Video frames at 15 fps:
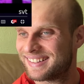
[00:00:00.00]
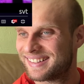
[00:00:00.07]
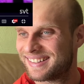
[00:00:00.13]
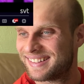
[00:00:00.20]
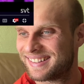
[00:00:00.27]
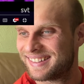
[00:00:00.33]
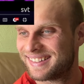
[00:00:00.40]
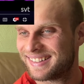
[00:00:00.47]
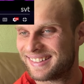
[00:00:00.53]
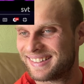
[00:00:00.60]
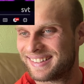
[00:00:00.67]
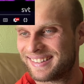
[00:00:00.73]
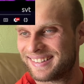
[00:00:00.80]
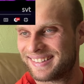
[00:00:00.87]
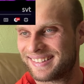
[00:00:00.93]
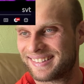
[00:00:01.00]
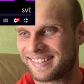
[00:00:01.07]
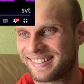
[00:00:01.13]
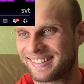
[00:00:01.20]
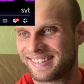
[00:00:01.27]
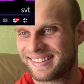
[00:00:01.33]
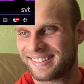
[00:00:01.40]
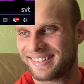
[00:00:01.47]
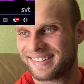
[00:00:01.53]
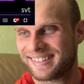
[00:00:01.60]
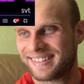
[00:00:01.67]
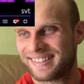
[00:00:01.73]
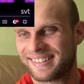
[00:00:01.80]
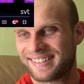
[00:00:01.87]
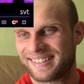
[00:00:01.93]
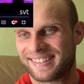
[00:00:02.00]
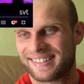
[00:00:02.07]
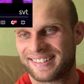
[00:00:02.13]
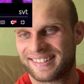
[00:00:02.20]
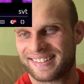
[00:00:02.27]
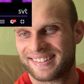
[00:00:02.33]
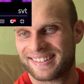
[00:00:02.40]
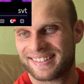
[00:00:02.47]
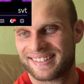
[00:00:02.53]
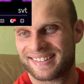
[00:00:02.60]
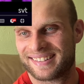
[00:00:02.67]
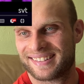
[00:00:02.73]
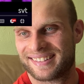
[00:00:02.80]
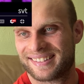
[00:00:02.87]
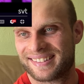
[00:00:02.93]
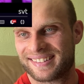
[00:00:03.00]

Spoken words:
The person shown says nothing.